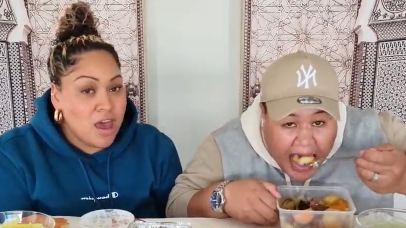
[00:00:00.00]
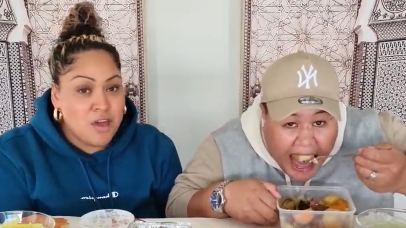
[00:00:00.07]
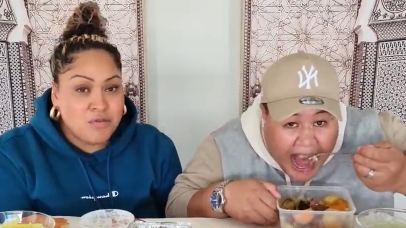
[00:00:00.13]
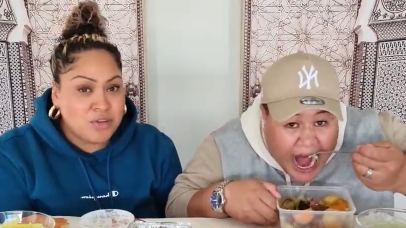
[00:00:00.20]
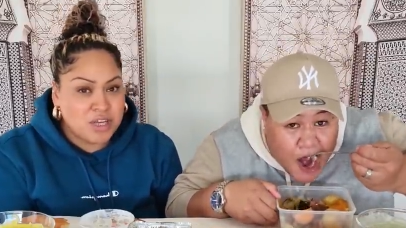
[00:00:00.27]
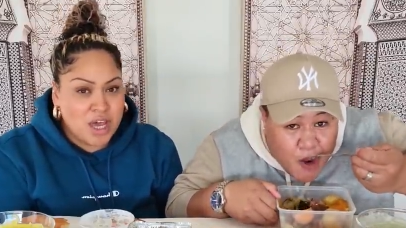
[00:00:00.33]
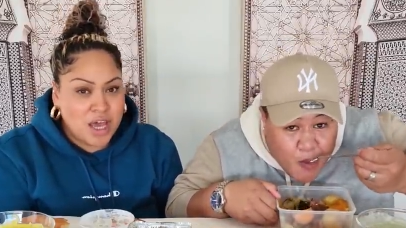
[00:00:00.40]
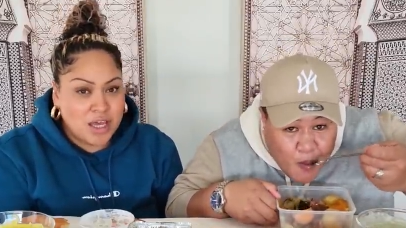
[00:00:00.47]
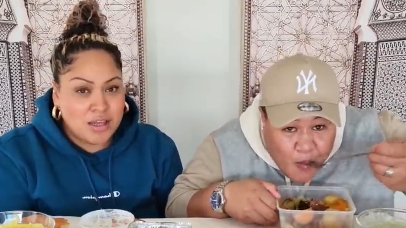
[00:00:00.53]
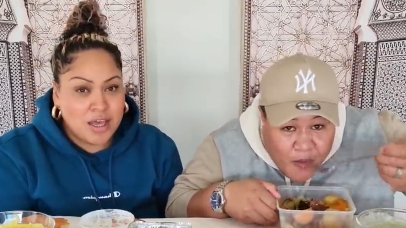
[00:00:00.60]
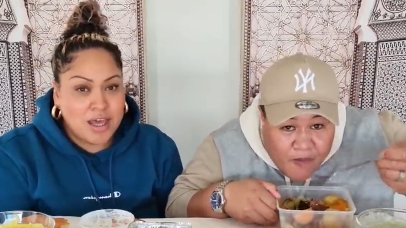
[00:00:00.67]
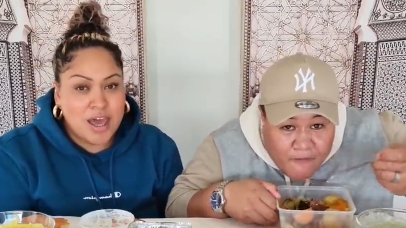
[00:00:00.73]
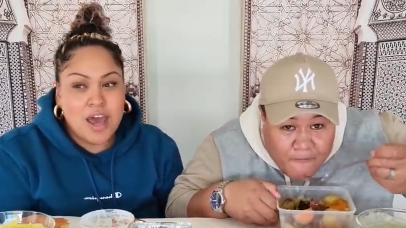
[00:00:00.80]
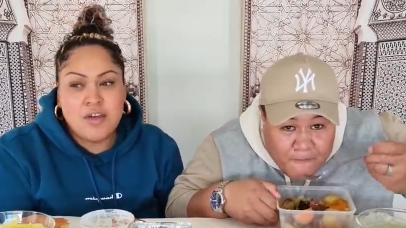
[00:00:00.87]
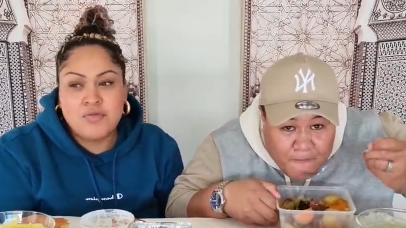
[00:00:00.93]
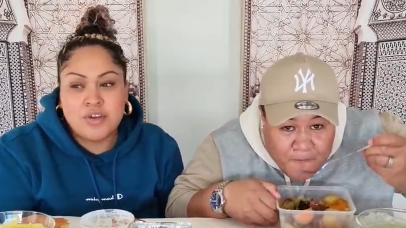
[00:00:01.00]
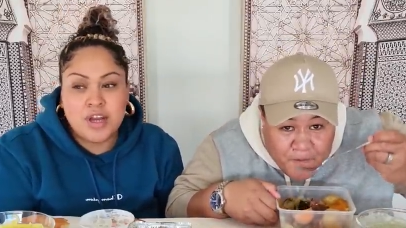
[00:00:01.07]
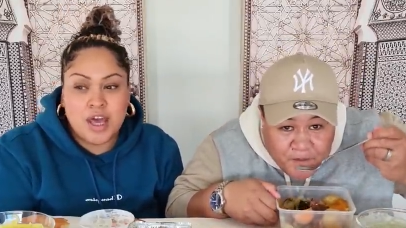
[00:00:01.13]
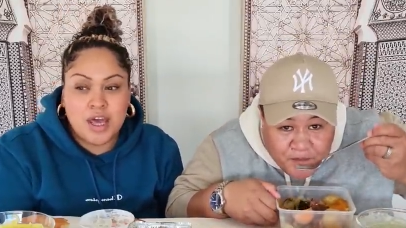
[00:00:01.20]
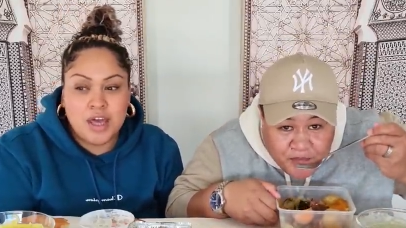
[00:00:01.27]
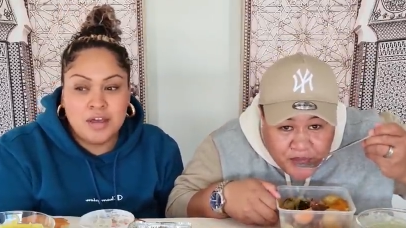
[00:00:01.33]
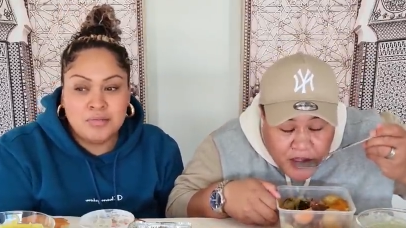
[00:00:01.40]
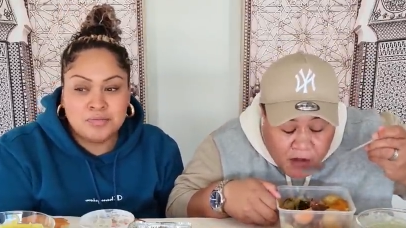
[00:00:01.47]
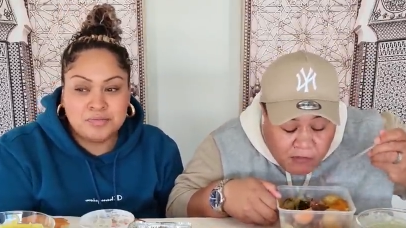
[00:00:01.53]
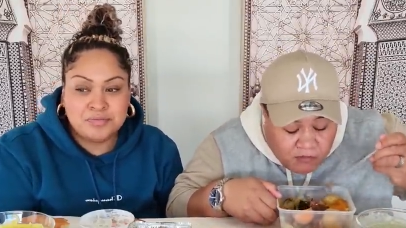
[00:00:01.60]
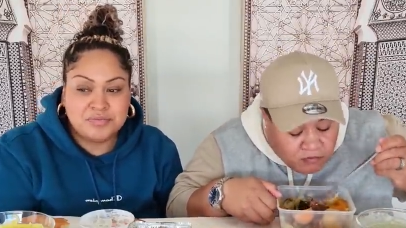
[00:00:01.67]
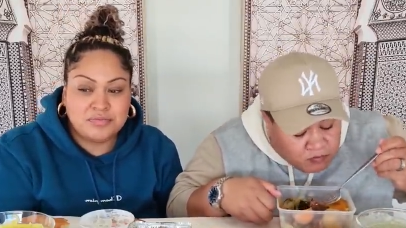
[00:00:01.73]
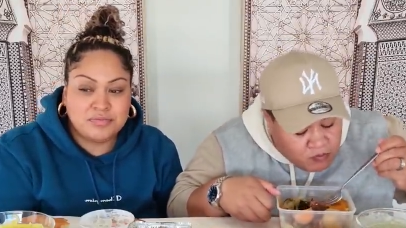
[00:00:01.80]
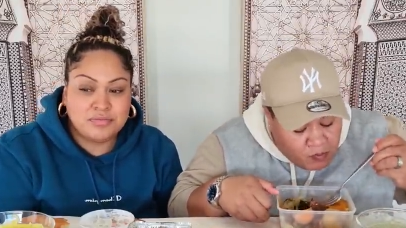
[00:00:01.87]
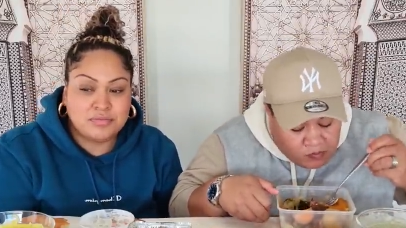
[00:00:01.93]
Speaker 1: every day, like every day.
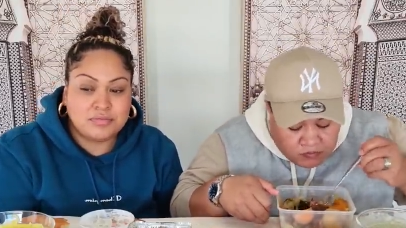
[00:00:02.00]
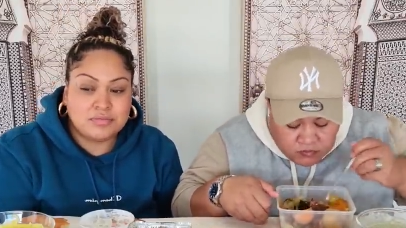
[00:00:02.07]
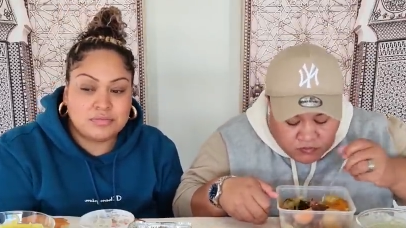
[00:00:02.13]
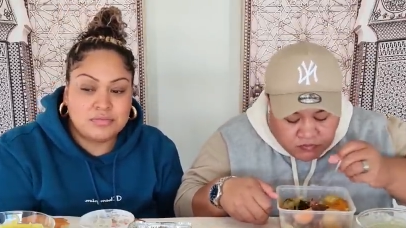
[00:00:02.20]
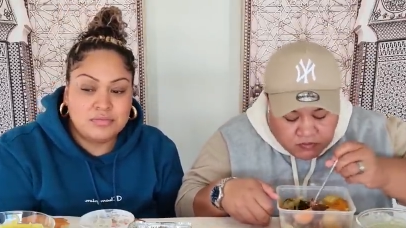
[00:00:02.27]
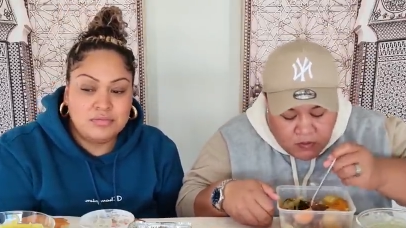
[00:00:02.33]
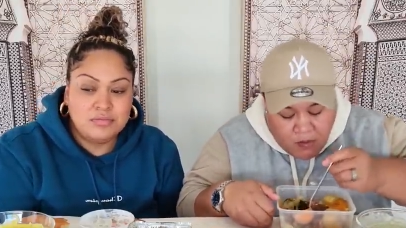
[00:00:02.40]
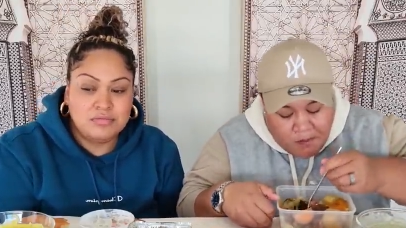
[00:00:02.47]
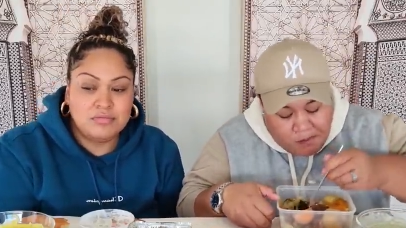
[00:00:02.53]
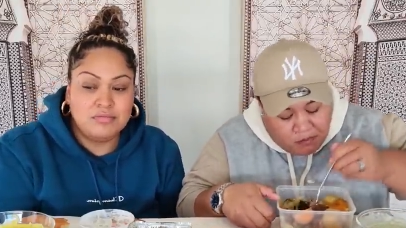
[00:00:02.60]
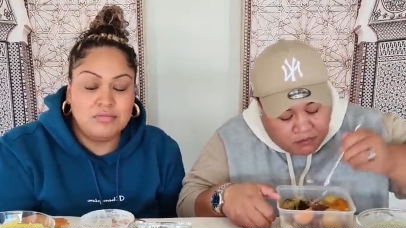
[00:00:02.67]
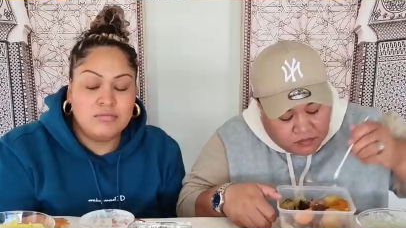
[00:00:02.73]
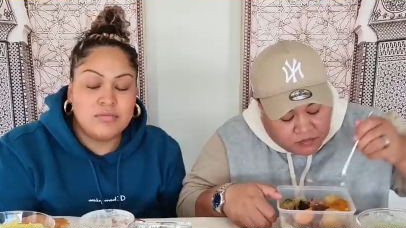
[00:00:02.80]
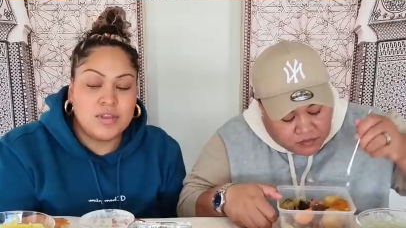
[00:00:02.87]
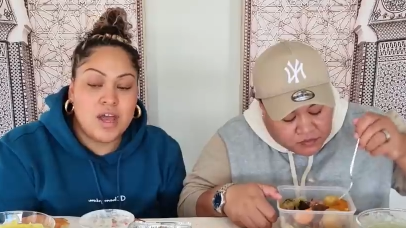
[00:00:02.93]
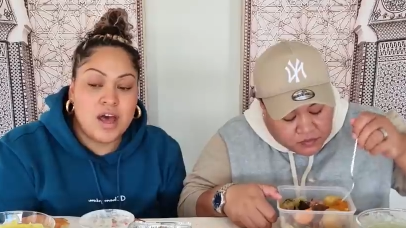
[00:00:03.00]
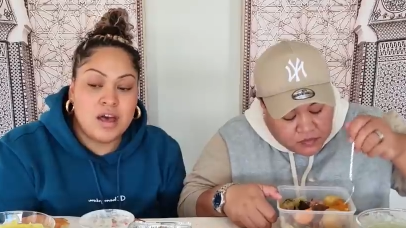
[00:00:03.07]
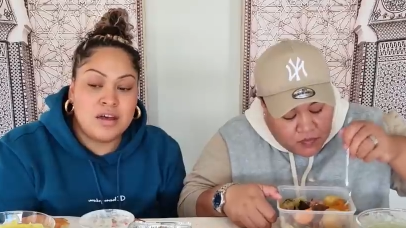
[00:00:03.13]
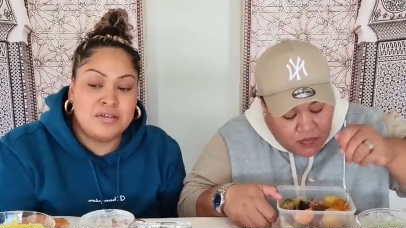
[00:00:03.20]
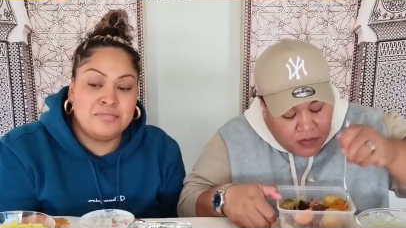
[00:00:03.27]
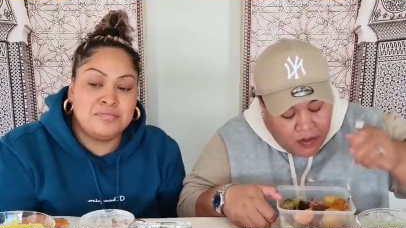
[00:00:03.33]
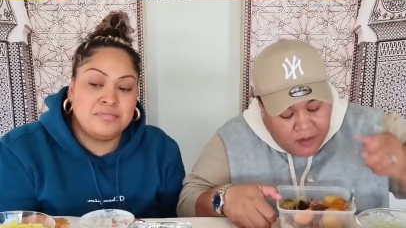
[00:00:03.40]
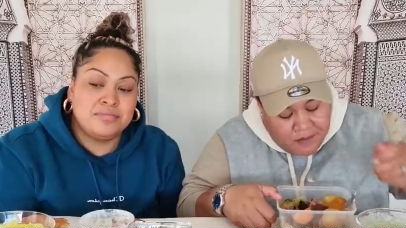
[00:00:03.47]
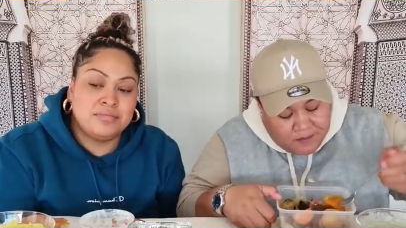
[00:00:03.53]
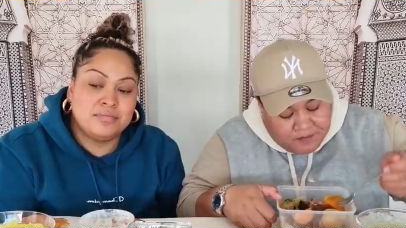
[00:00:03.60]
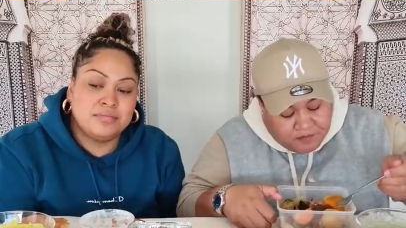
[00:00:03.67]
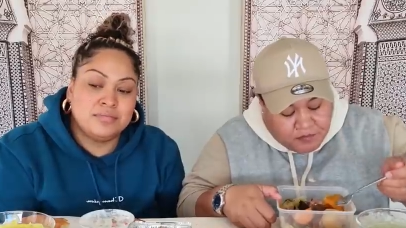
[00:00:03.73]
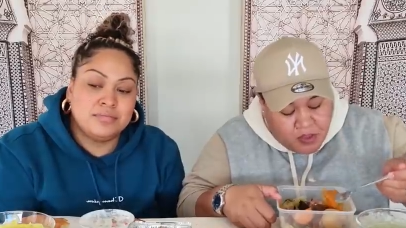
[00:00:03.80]
Um,